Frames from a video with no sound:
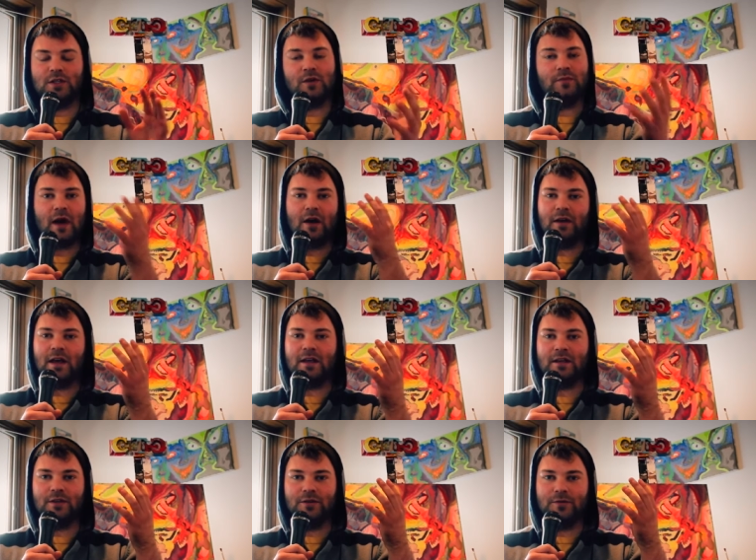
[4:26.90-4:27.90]
jump out
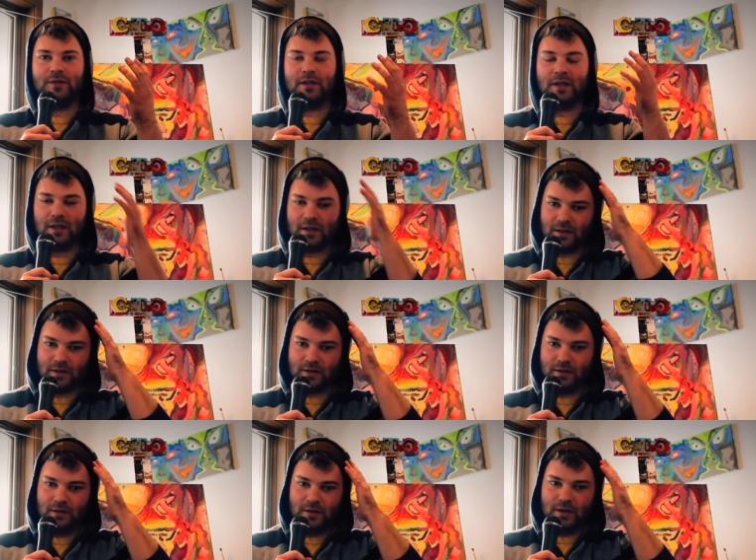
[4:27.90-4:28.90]
at you and
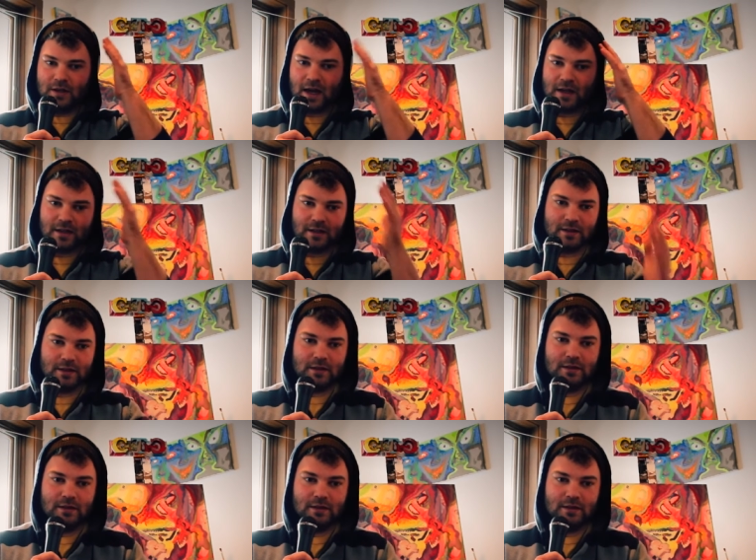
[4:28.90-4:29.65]
kind of